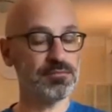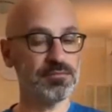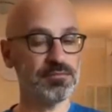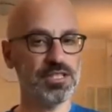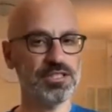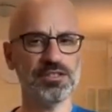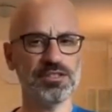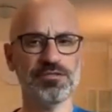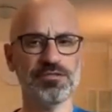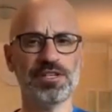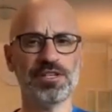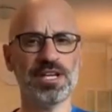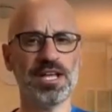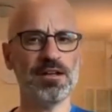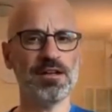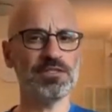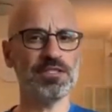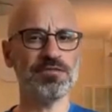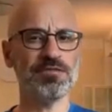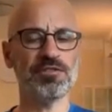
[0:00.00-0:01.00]
There's different
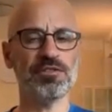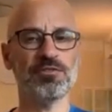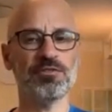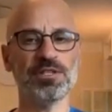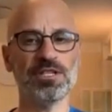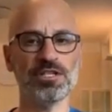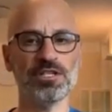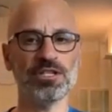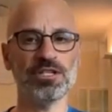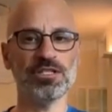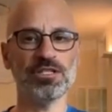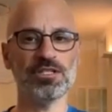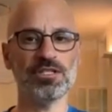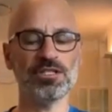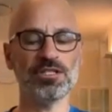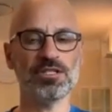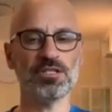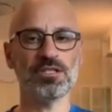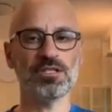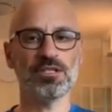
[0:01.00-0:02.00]
names, different
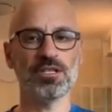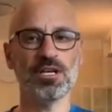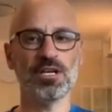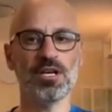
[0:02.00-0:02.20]
traditions.